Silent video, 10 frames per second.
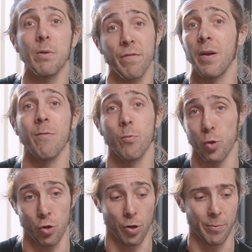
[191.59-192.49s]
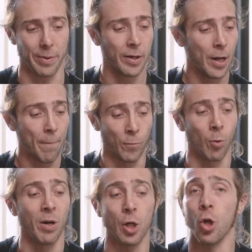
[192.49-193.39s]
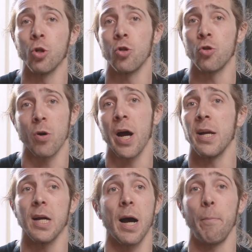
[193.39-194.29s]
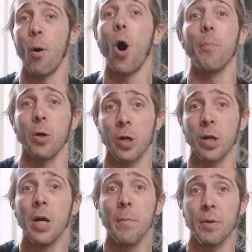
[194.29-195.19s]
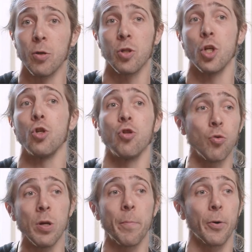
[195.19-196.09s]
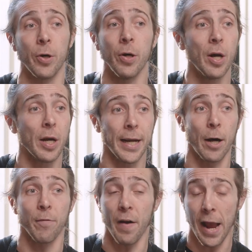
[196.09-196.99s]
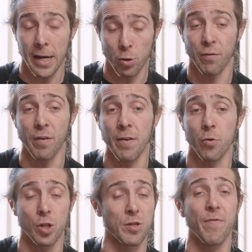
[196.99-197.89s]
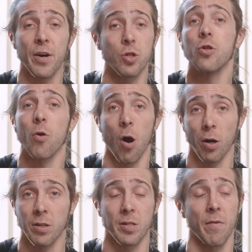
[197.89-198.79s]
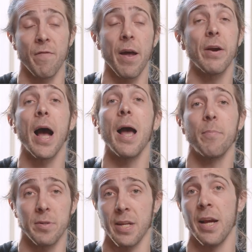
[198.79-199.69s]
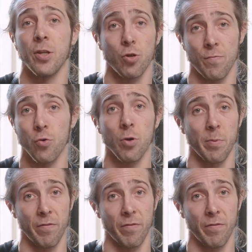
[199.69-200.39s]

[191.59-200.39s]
be flavored with juniper. Normally, London Dry are popular because the juniper kind of extra flavors is very strong. There's a very high percentage of juniper